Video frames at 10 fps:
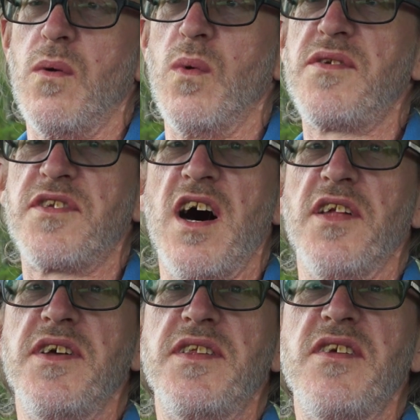we
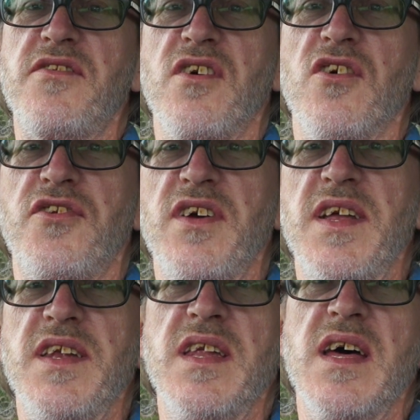started
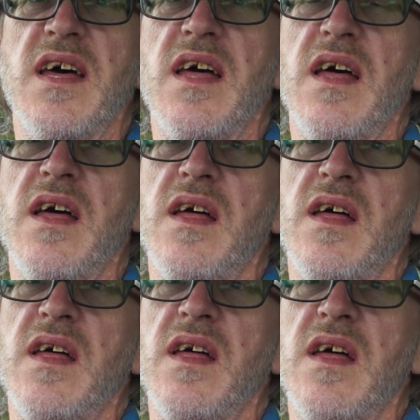discussing
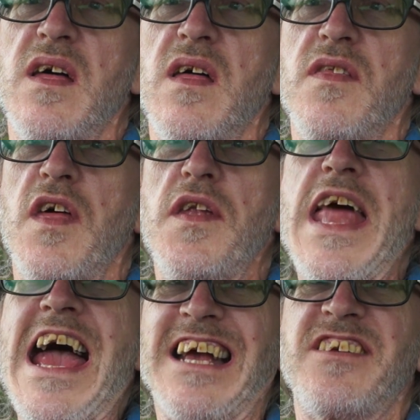the
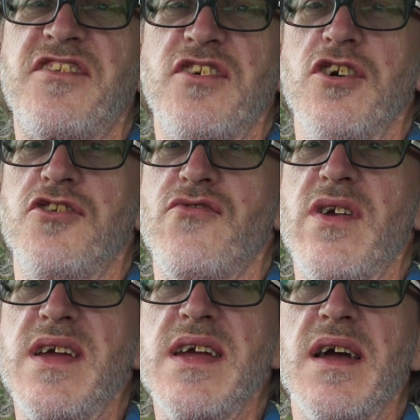next
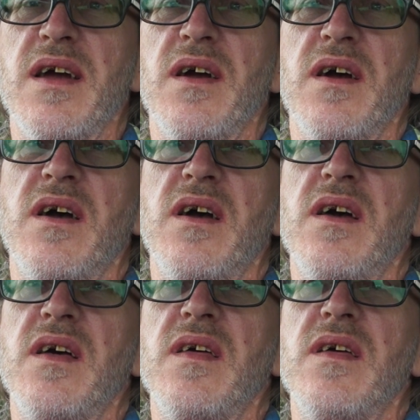surgery,
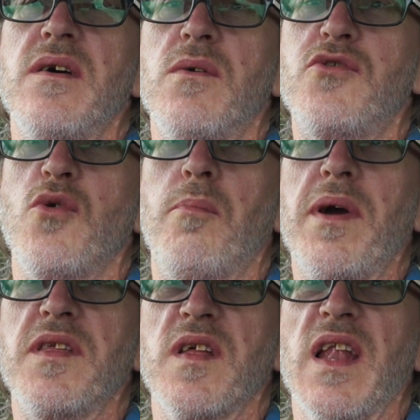which will
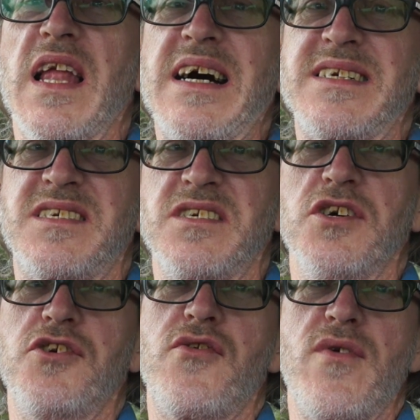be the last
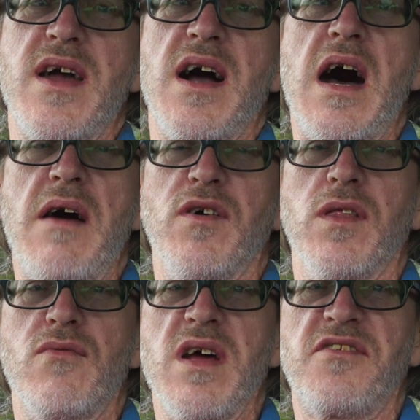surgery I have
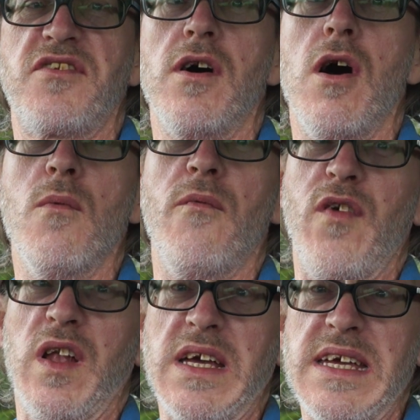on the wrist,
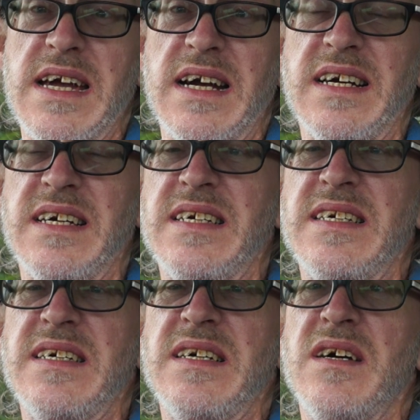hopefully,
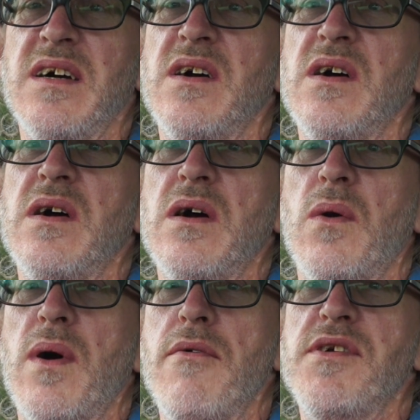
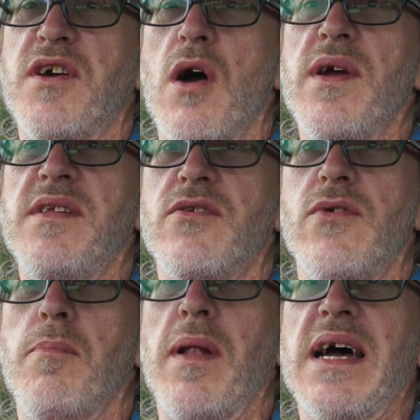where he's going
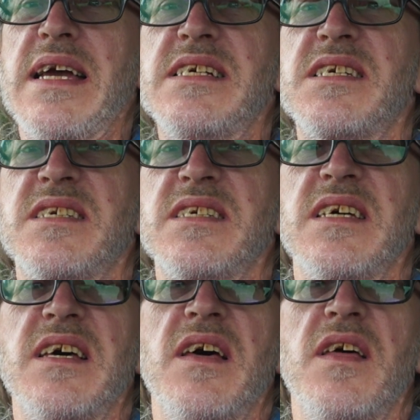to replace
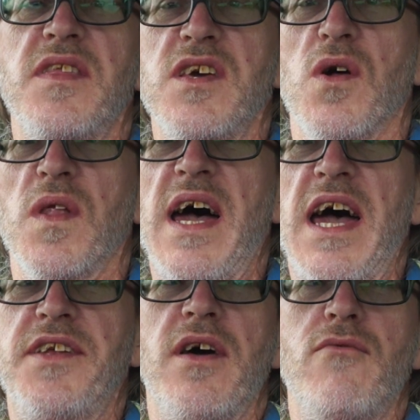the ulnar
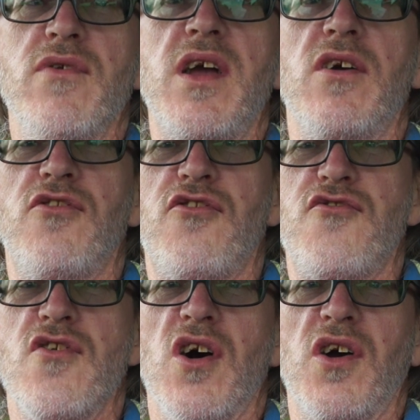head and
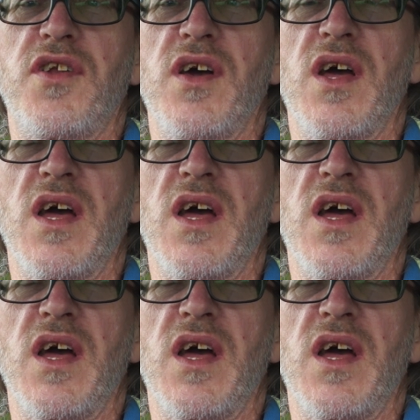reconstruct